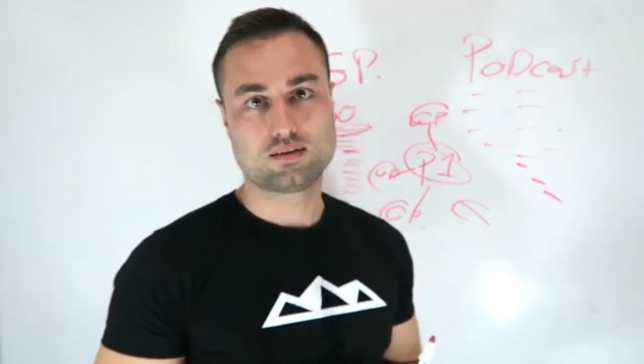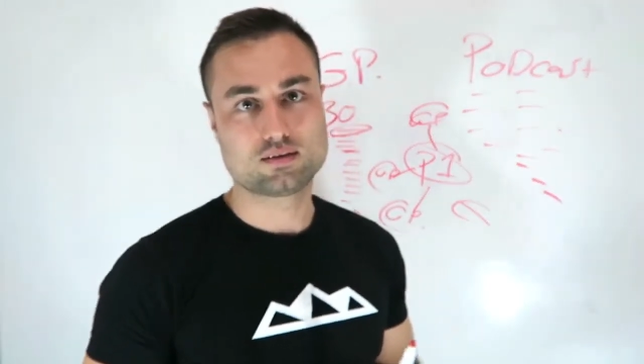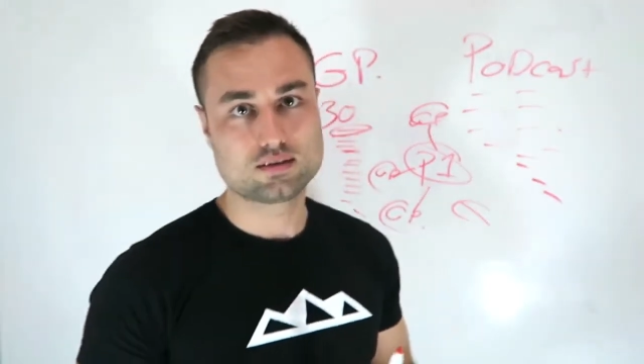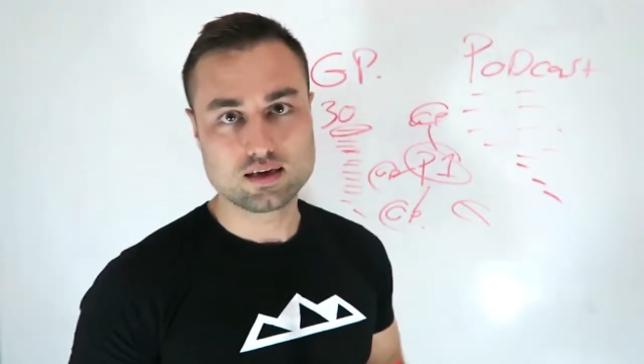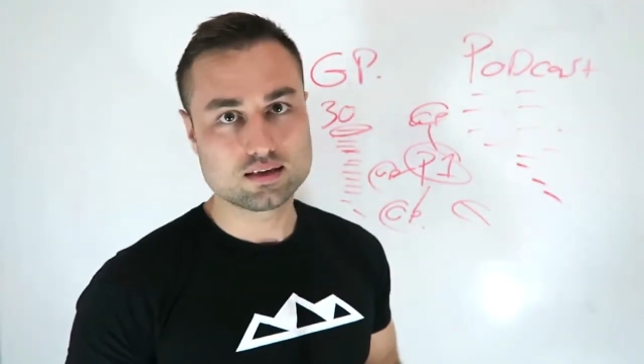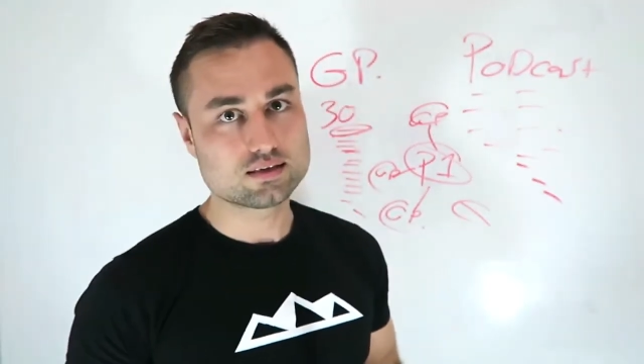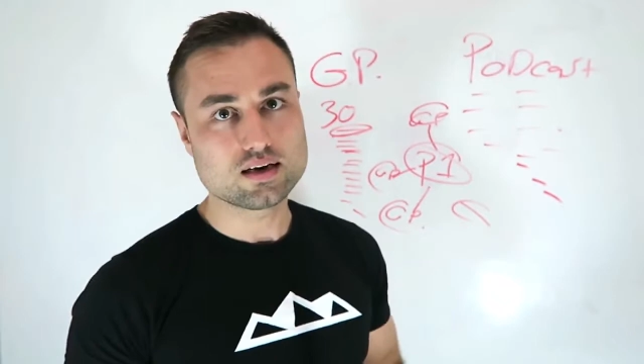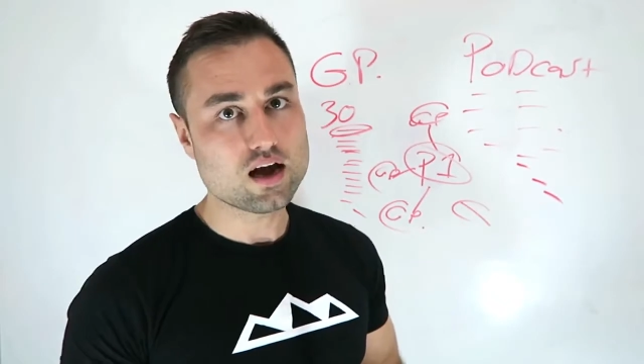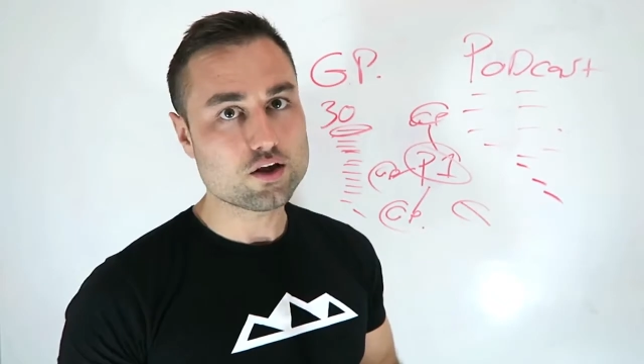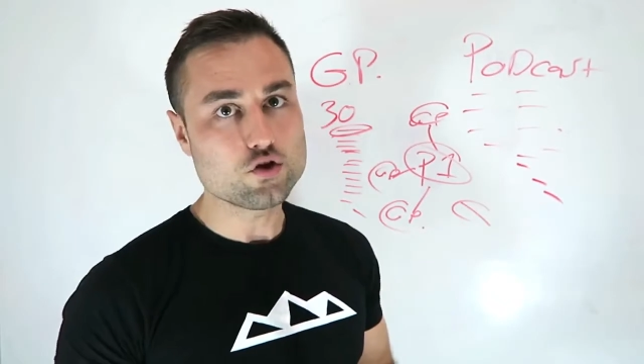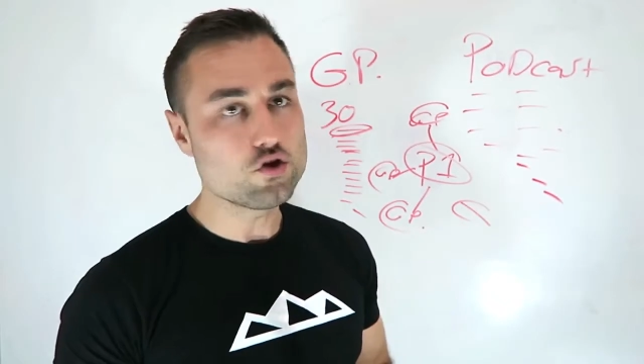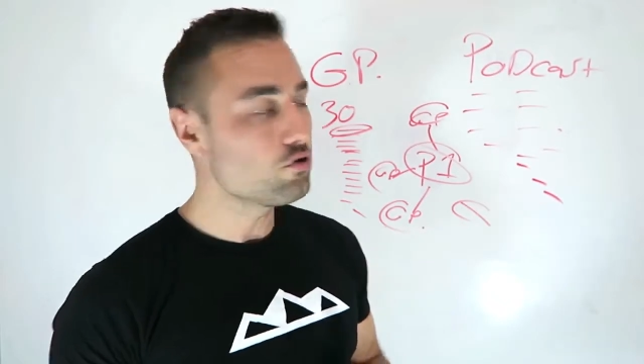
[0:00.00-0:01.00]
It's, it's
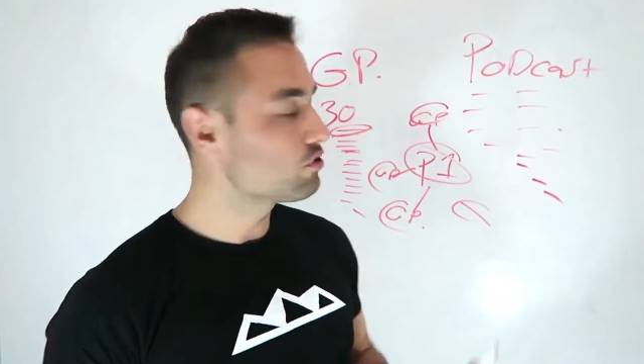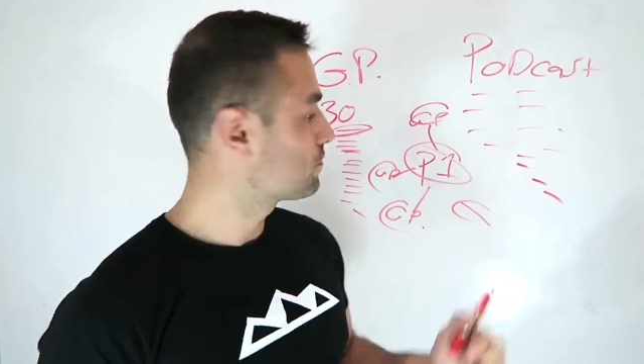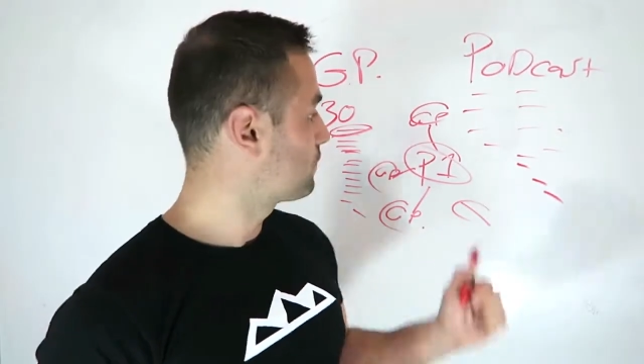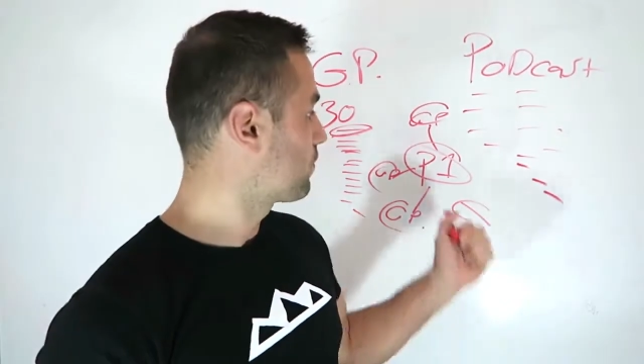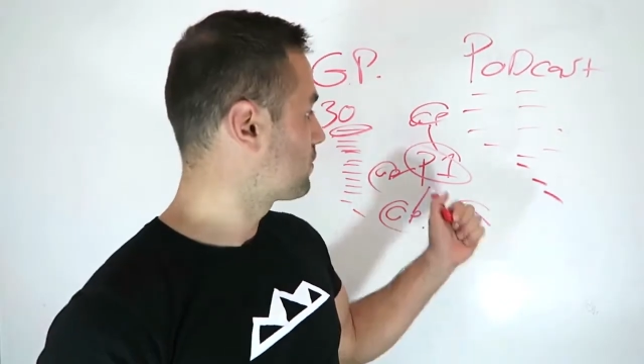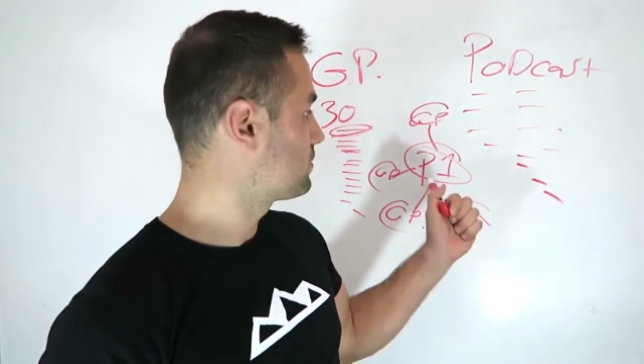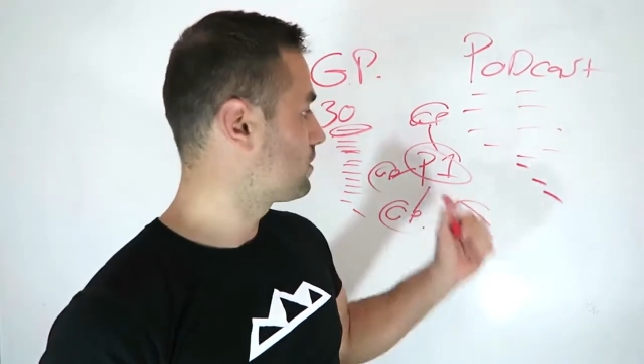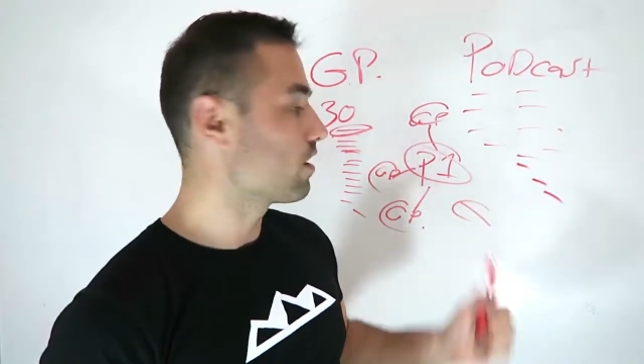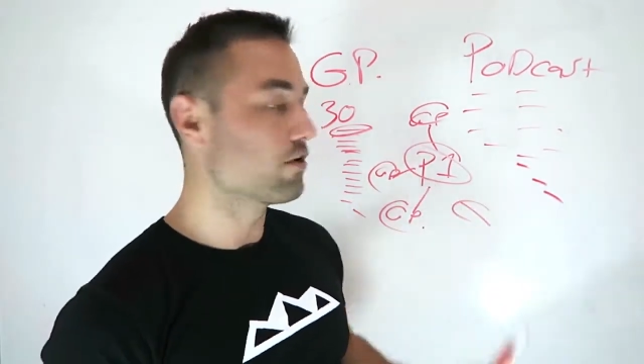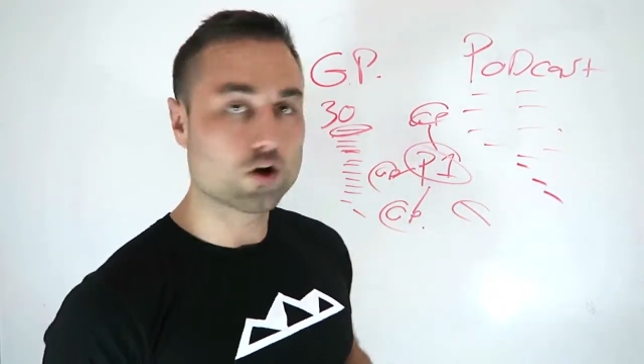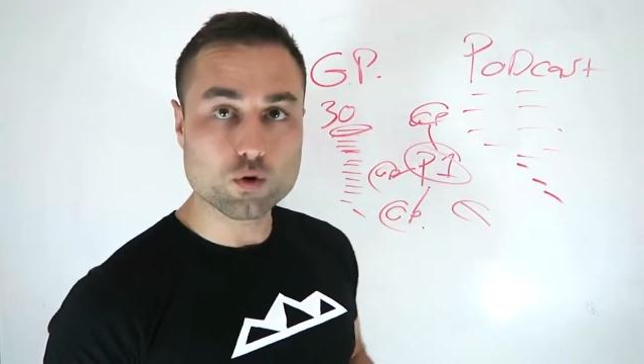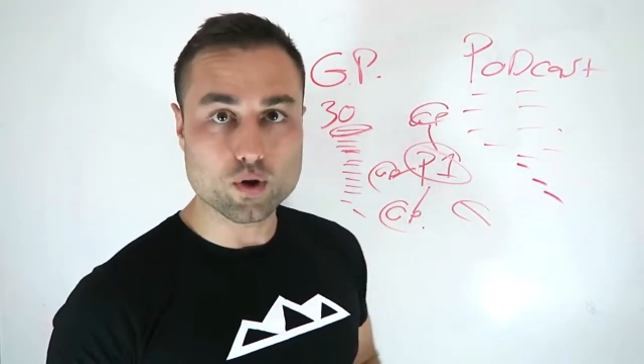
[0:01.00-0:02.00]
not you just
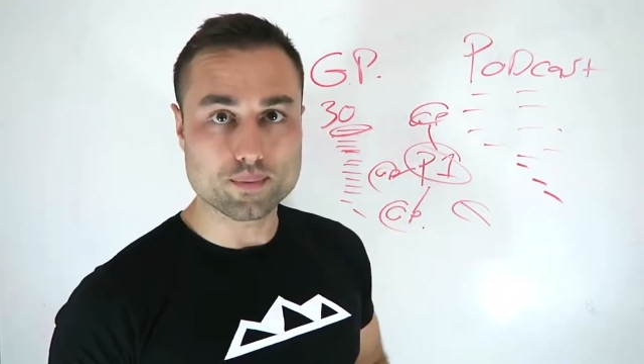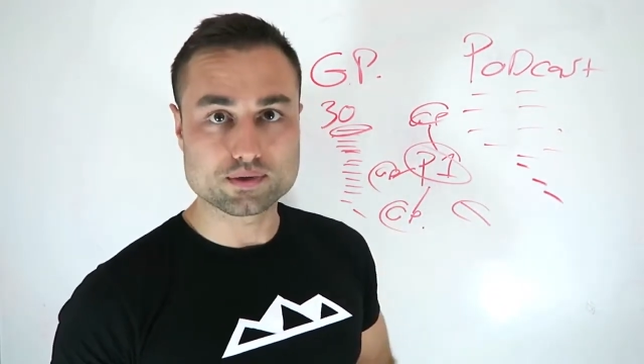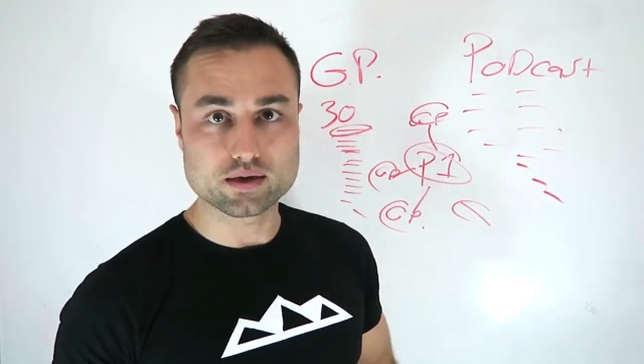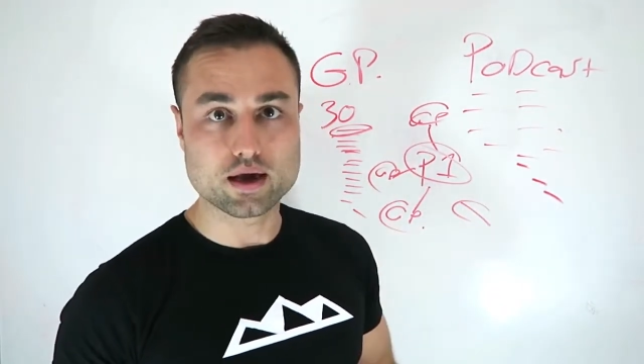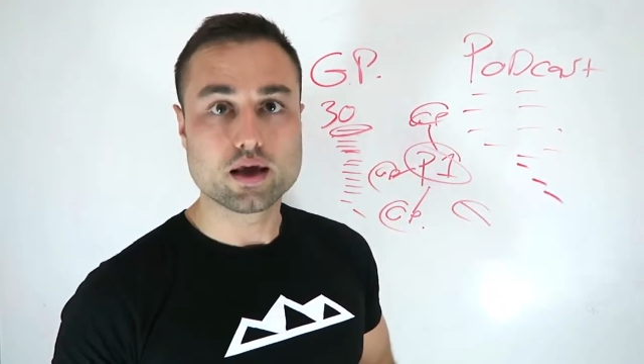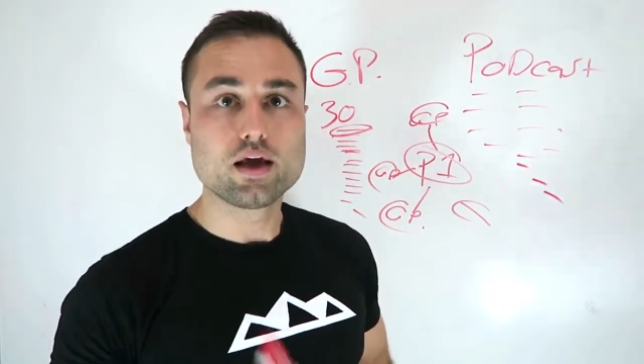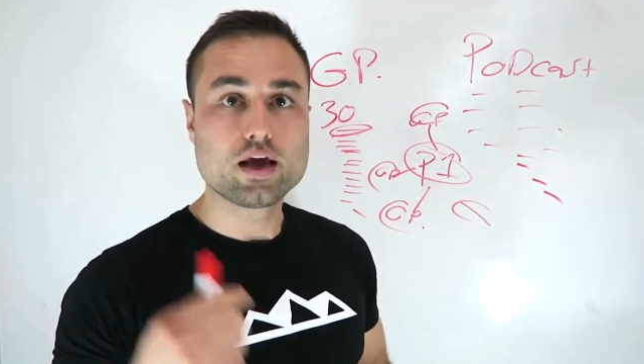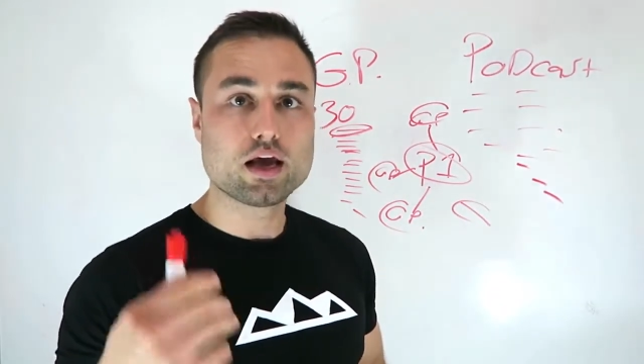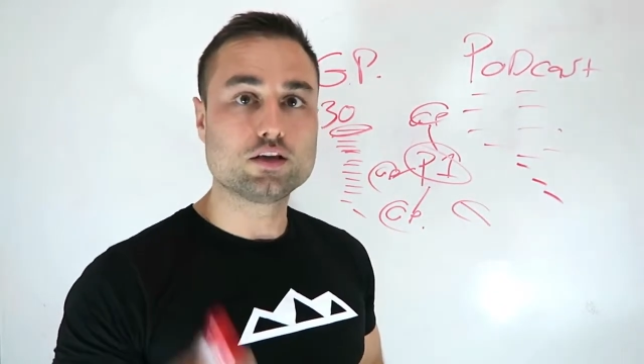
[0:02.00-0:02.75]
focusing on your website,